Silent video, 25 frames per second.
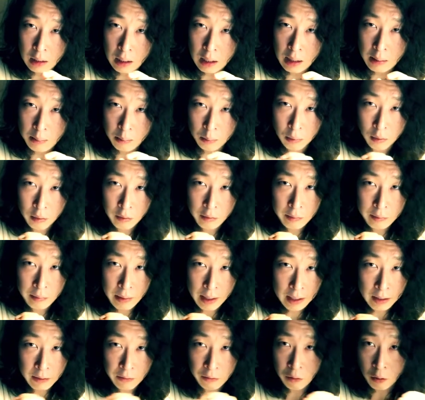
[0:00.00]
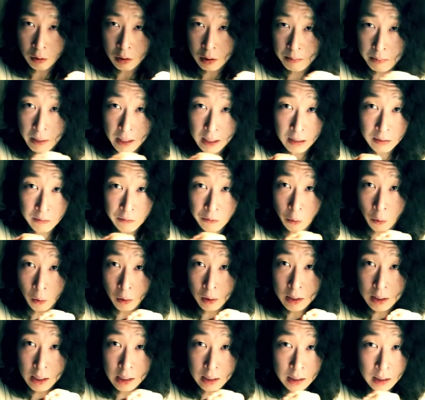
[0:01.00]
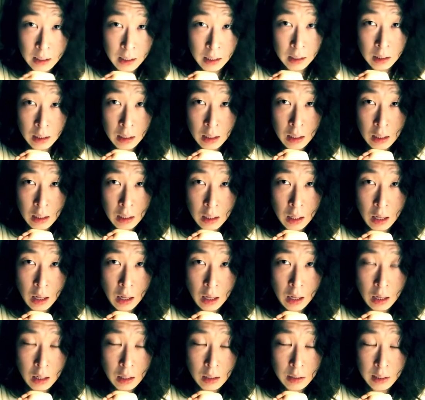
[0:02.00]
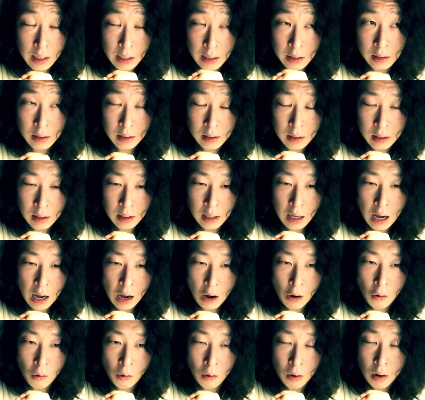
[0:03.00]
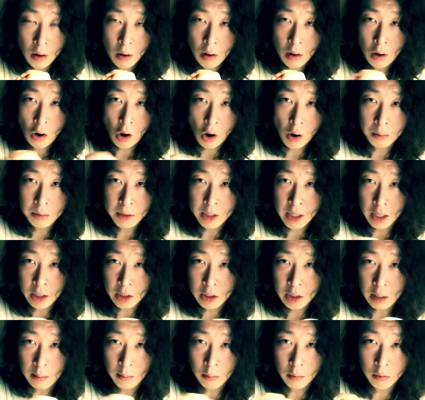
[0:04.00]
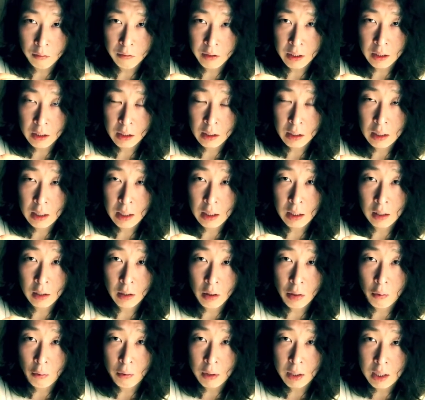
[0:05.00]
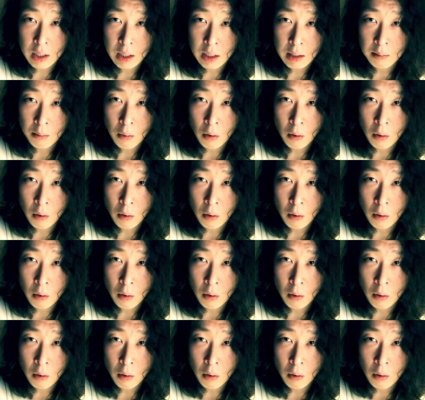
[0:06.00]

and move back and forth, and then see how objects are moving in the 3D